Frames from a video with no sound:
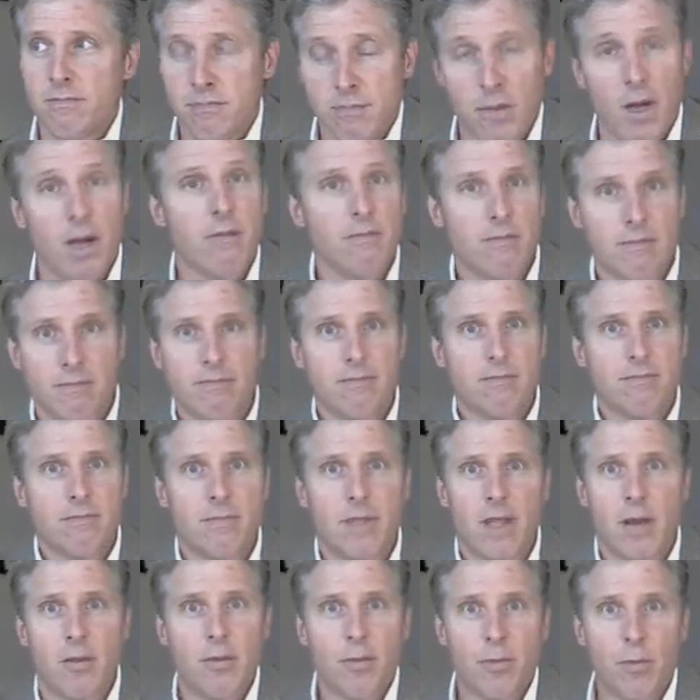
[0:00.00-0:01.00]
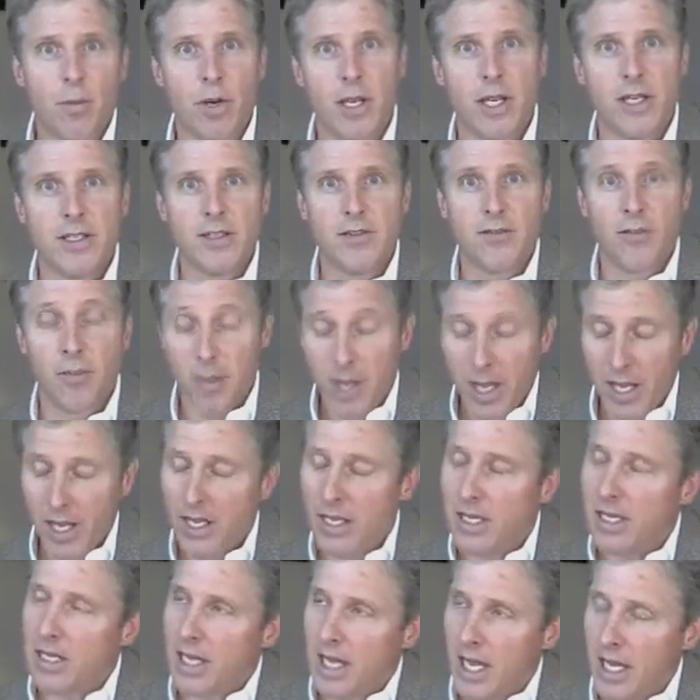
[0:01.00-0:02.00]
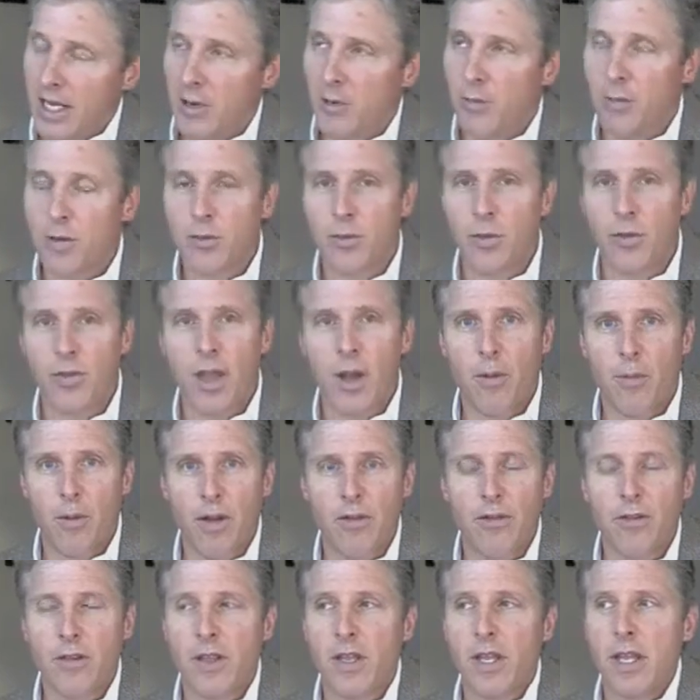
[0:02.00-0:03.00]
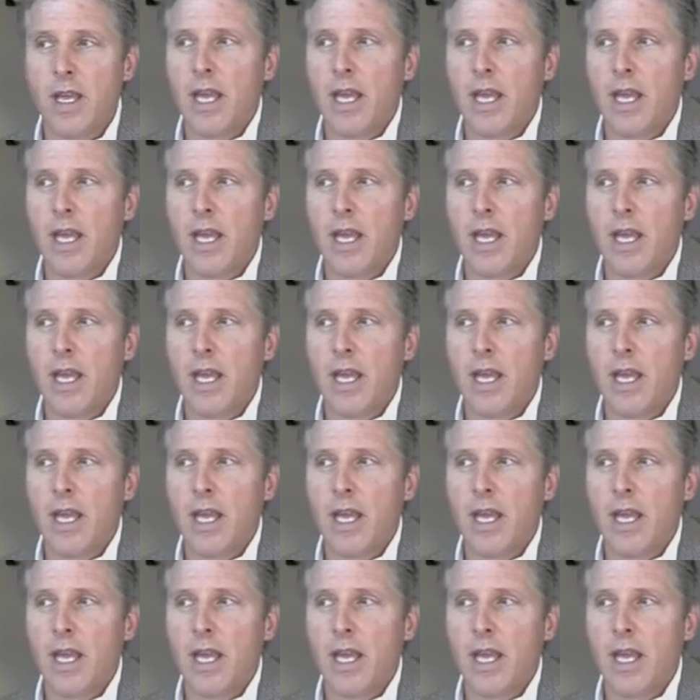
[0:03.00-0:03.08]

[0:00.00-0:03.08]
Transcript: Well, that was pretty easy for me. I knew which one that was.